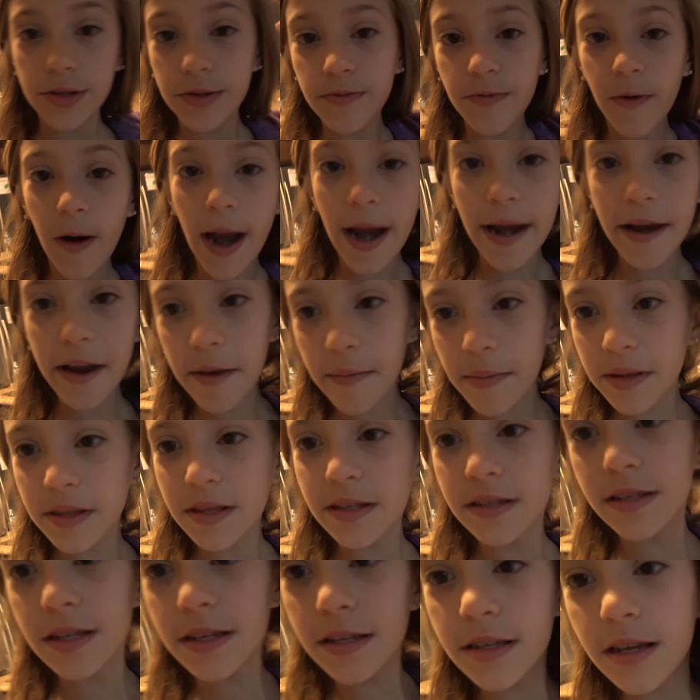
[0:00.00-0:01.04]
it's Friday, but
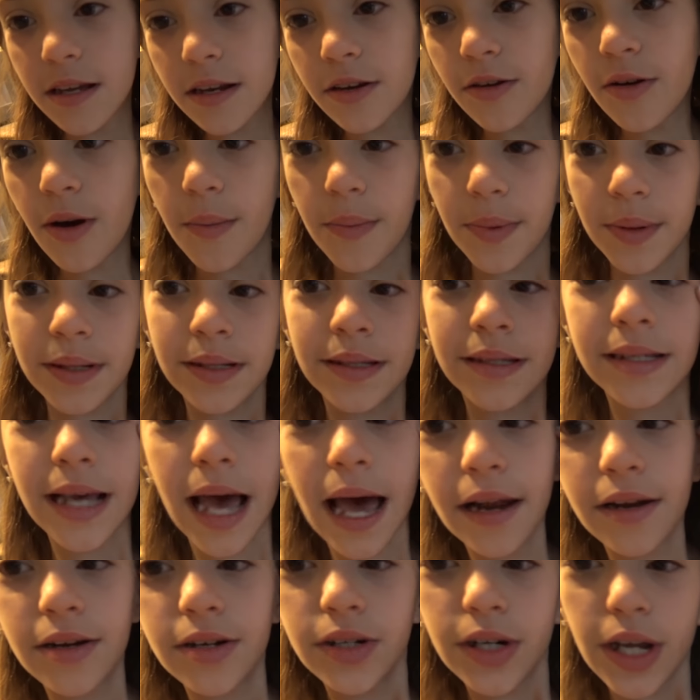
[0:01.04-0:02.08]
this is gonna go up on
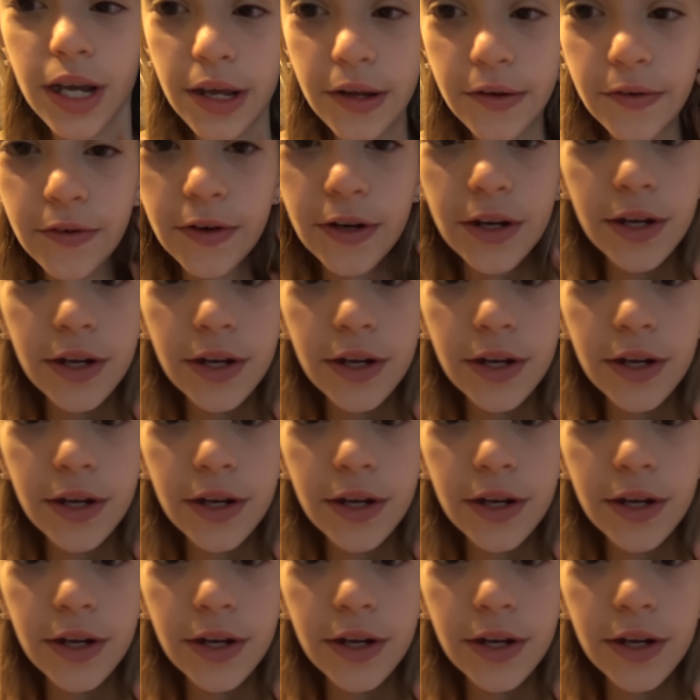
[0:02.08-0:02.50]
Saturday for